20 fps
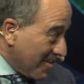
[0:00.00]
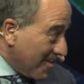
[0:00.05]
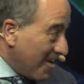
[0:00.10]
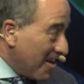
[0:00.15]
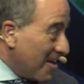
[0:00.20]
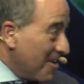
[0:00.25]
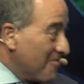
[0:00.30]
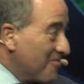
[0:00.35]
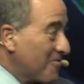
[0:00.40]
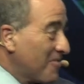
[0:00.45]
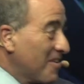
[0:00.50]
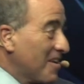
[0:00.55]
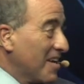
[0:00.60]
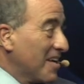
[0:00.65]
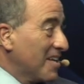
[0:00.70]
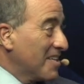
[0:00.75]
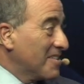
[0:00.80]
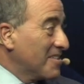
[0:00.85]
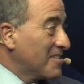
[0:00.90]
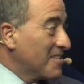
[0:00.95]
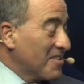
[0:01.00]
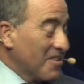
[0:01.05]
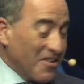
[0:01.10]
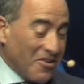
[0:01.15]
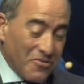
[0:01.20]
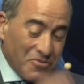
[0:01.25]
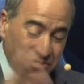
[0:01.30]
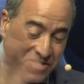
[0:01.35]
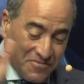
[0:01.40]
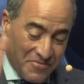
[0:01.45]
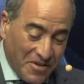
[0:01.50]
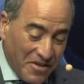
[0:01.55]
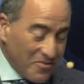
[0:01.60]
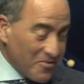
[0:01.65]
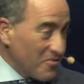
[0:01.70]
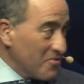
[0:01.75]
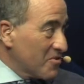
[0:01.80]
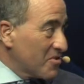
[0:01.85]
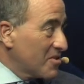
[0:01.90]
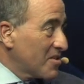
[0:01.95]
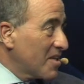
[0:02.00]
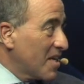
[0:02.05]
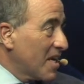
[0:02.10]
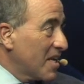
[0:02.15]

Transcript: Live and a host of others,